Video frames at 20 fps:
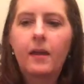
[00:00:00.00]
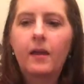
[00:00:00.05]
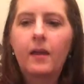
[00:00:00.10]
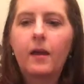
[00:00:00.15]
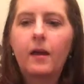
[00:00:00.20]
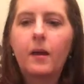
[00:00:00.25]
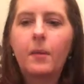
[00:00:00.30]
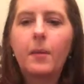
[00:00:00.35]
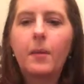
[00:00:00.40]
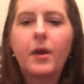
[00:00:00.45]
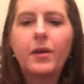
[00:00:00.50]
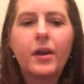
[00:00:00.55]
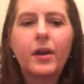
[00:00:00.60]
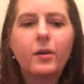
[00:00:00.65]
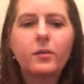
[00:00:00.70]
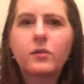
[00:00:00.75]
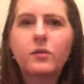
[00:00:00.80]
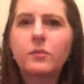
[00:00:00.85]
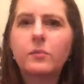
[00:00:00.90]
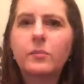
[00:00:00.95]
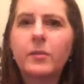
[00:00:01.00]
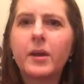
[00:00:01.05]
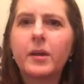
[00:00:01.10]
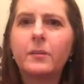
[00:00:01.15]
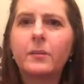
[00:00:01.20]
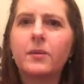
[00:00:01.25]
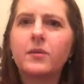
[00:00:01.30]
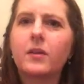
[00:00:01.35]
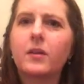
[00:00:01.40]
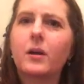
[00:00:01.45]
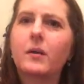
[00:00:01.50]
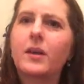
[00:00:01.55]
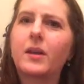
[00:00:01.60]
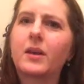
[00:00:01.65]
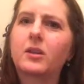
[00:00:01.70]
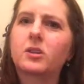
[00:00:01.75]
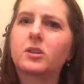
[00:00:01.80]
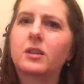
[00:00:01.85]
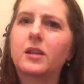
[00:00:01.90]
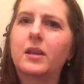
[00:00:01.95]
I know some people don't
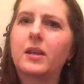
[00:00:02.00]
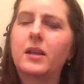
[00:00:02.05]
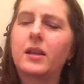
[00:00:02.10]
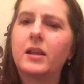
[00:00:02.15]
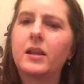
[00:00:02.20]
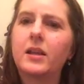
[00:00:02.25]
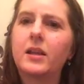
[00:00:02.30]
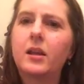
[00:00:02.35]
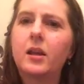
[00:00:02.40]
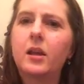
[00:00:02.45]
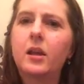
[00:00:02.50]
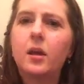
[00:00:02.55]
actually